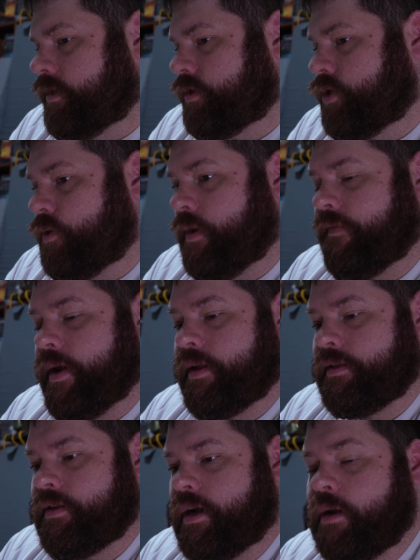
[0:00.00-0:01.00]
So I've
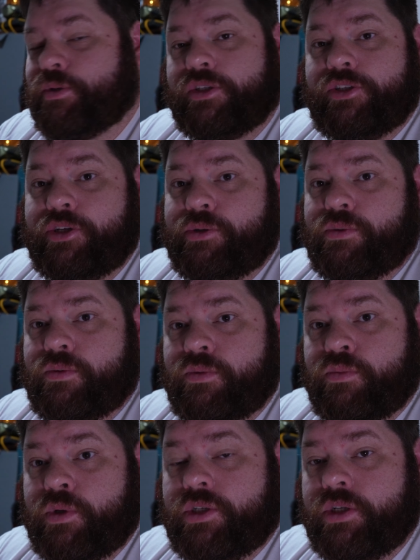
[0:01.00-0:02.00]
got option 2,
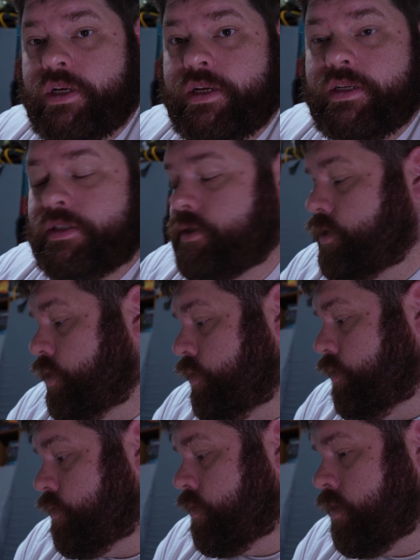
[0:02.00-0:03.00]
which is
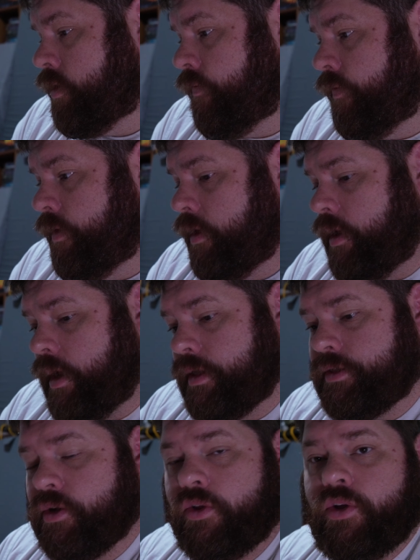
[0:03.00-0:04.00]
to
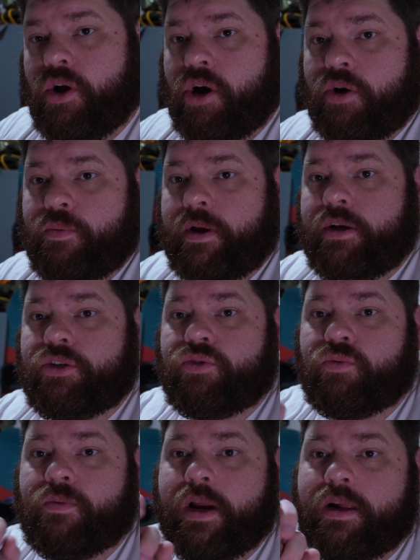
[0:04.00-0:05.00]
install the hardware
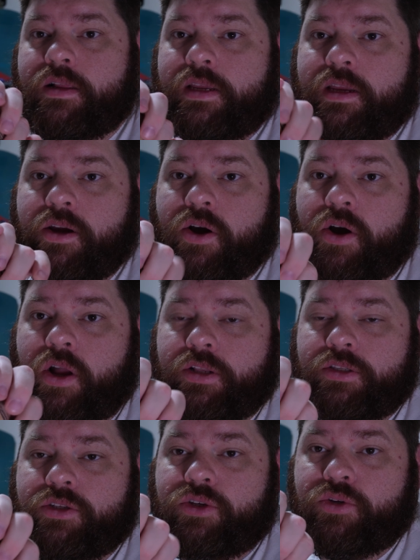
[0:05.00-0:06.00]
directly
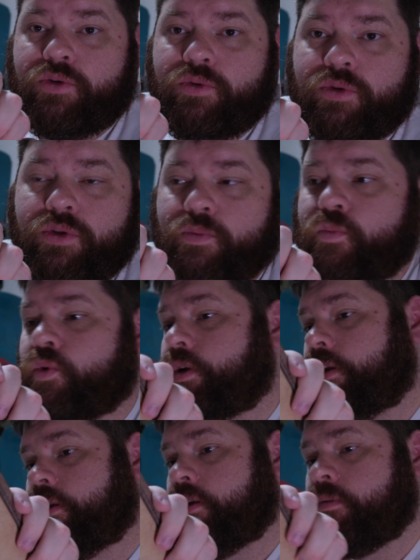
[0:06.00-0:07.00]
onto the
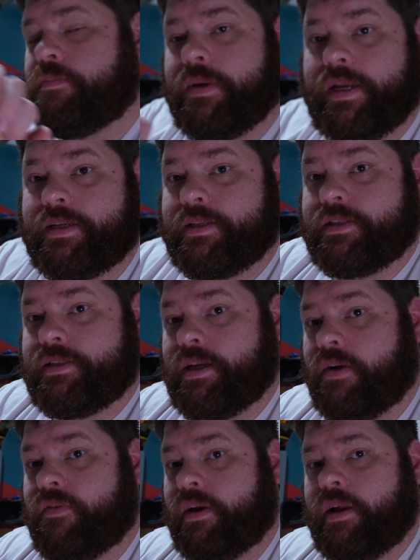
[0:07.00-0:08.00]
wood piece
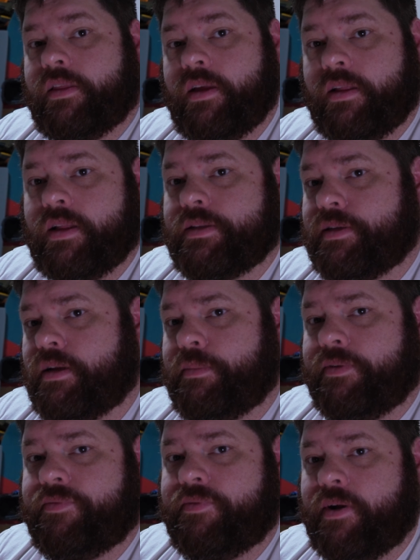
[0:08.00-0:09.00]
itself. And I think that's going to
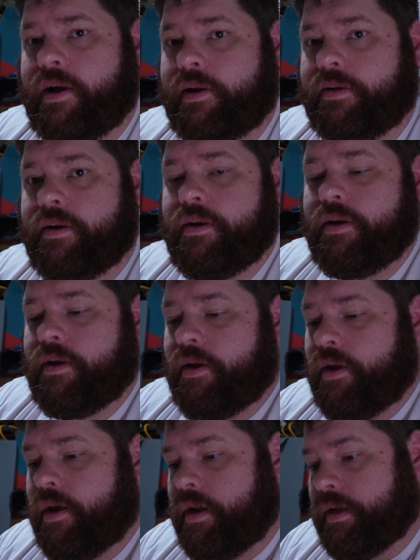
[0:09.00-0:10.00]
be fine
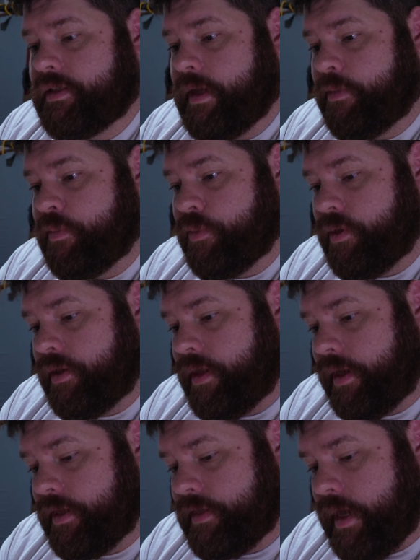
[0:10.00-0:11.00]
and acceptable. I
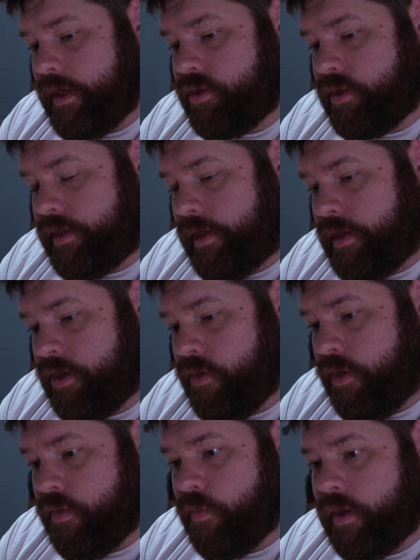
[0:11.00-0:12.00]
think it's actually
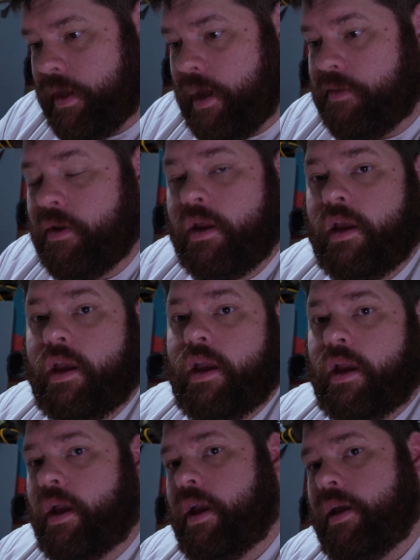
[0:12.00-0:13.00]
going to work out
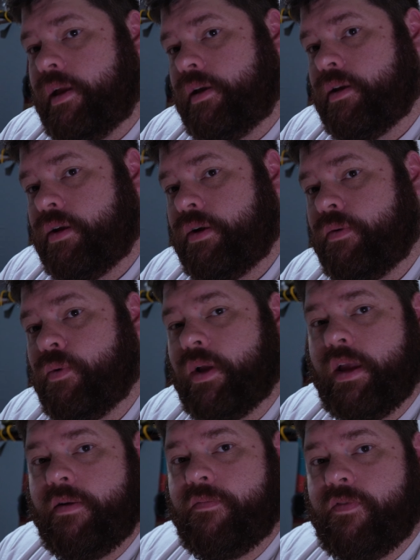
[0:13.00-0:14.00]
and will
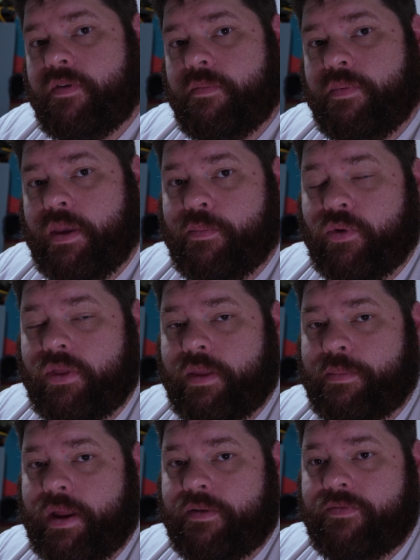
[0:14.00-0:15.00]
give people
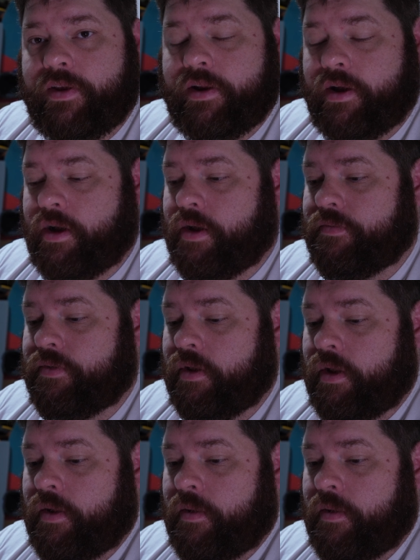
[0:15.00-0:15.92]
the benefit of,